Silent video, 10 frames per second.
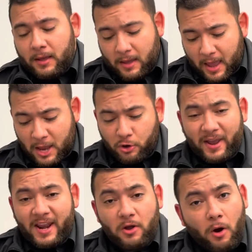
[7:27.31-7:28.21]
And you're
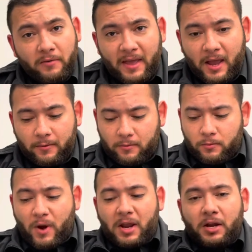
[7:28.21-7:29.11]
getting all that
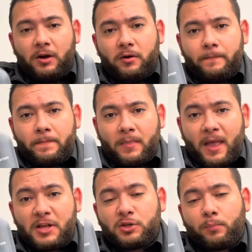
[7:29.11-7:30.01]
right here.
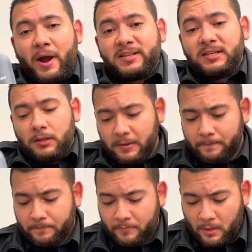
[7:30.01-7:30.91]
And surprisingly,
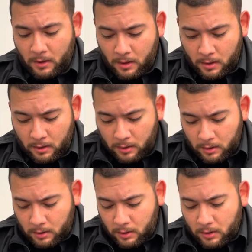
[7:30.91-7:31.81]

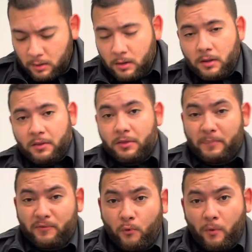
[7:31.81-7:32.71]
the
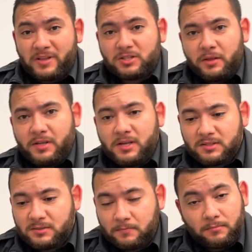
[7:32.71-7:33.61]
performance on
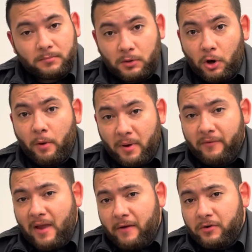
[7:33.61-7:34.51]
these, they're
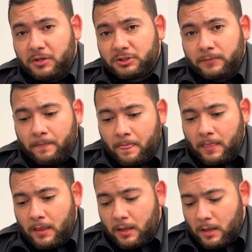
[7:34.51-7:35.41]
above average.
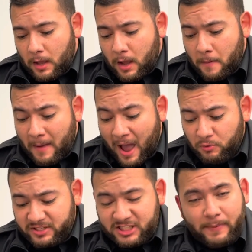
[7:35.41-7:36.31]
I
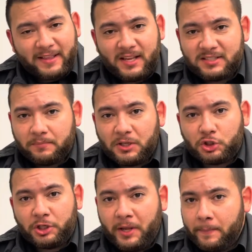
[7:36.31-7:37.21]
was expecting something
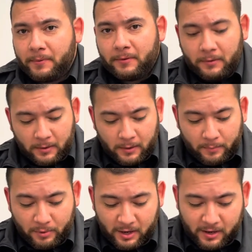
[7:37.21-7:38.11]
cheap,
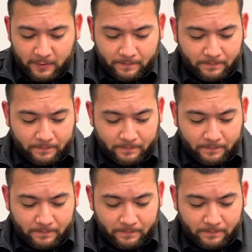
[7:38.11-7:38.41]
but